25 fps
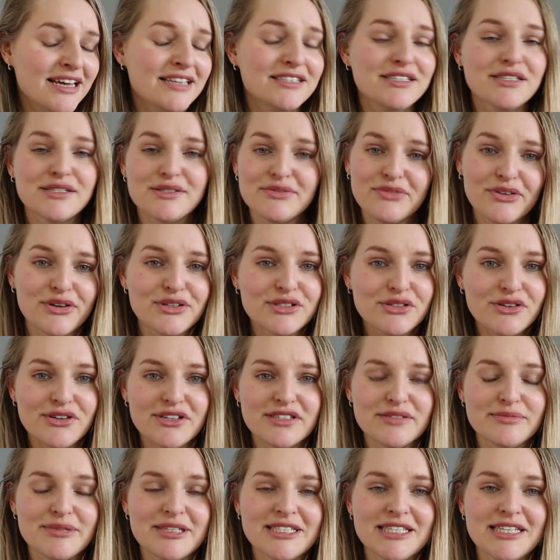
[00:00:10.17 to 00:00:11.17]
It's his first
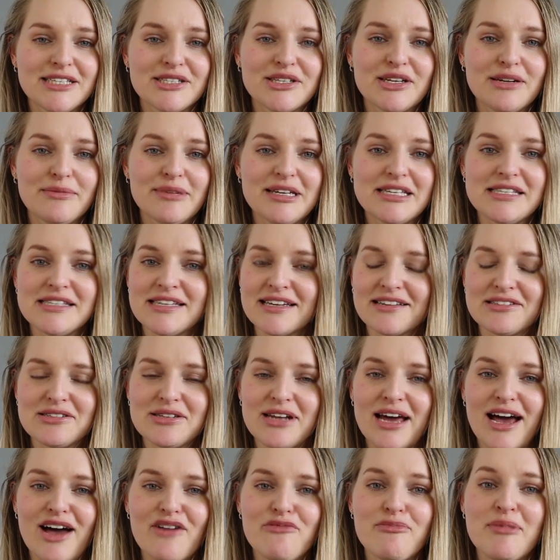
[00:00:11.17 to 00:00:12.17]
Christmas. He's going to be
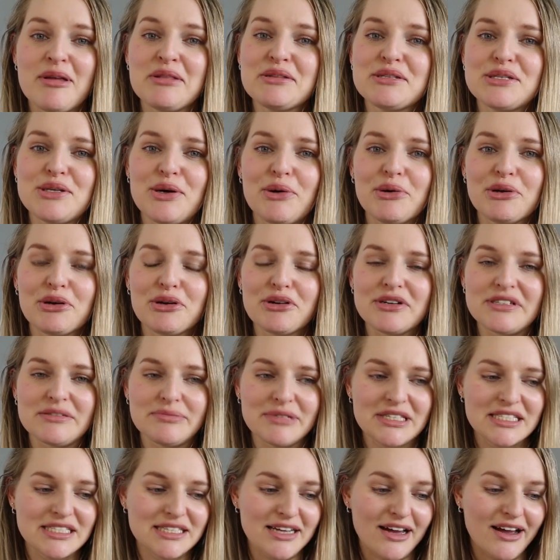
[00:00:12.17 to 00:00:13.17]
6.5 months old at
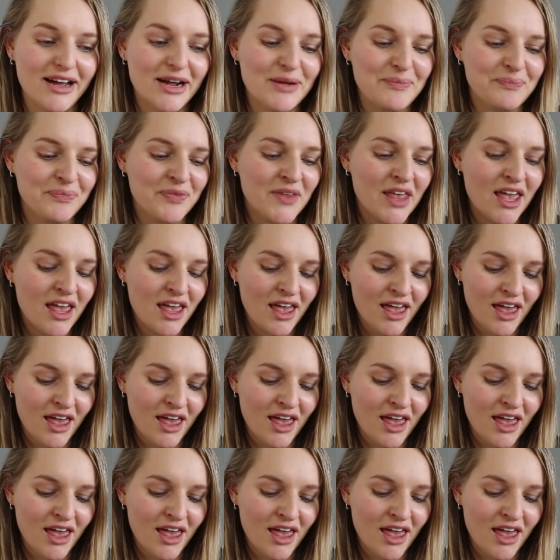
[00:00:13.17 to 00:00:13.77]
Christmas time.